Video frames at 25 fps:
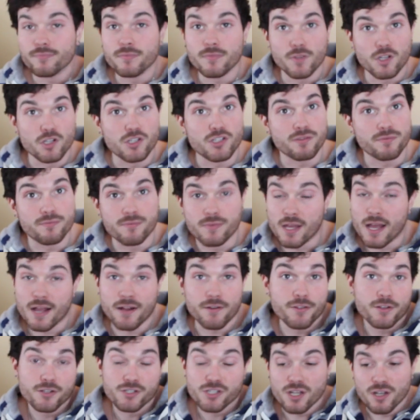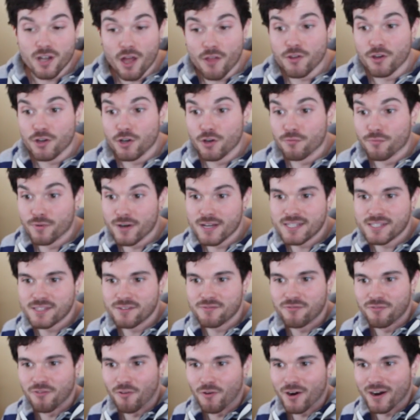There's another good
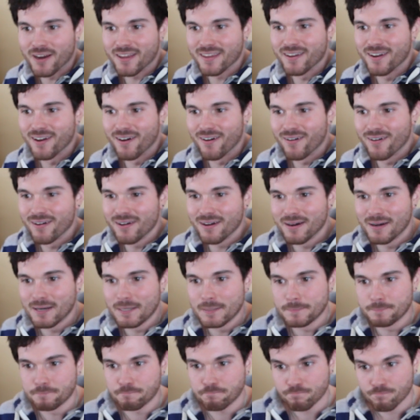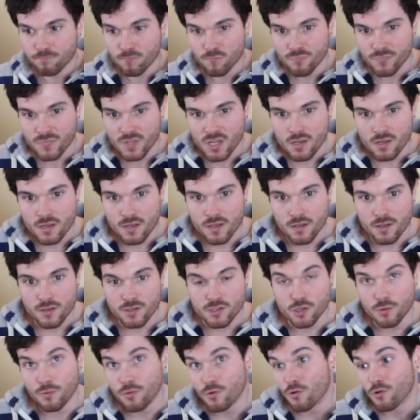reason for it,
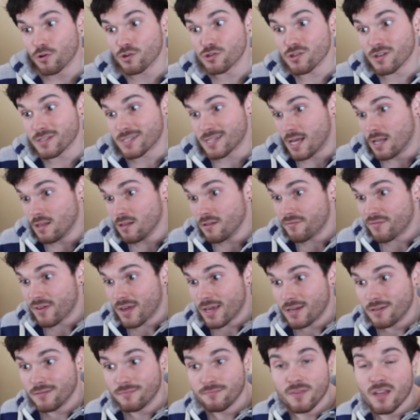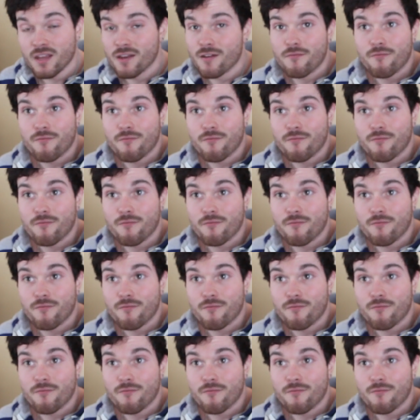So when cortisol is elevated,